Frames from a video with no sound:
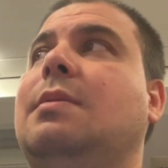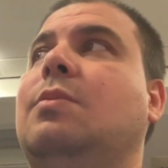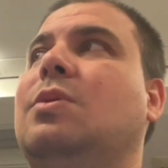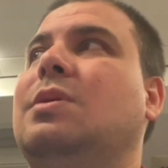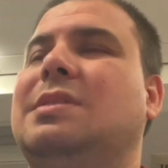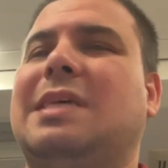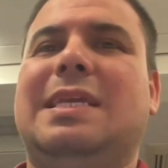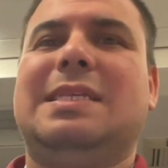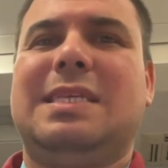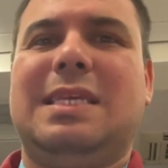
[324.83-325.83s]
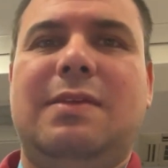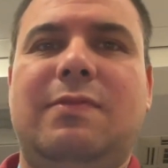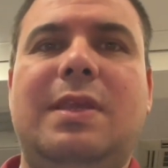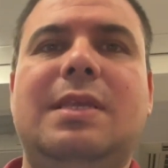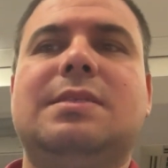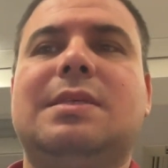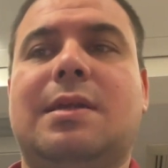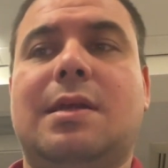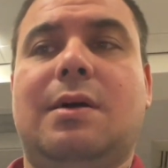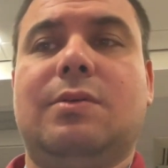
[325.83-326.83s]
more sciencey things
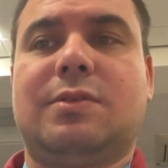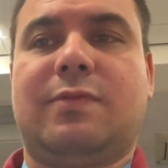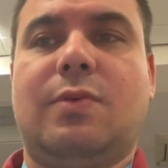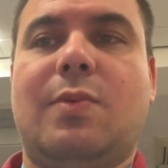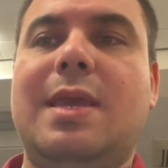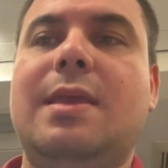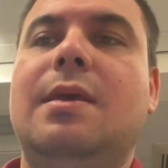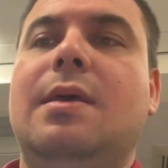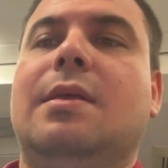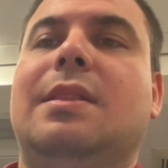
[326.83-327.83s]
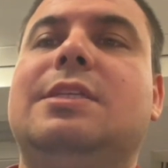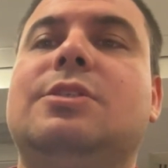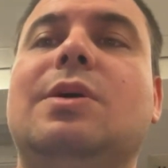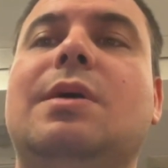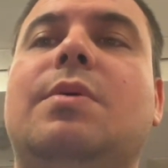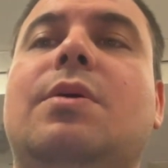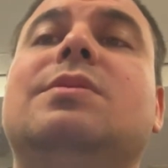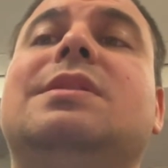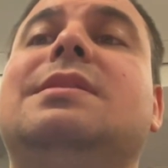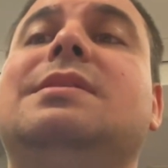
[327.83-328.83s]
are out of the way, let's talk
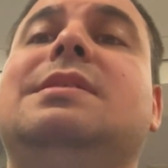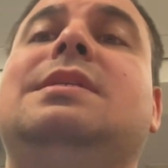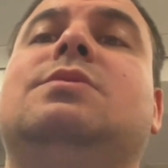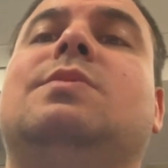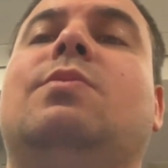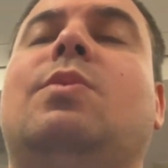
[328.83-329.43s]
about the disease, right?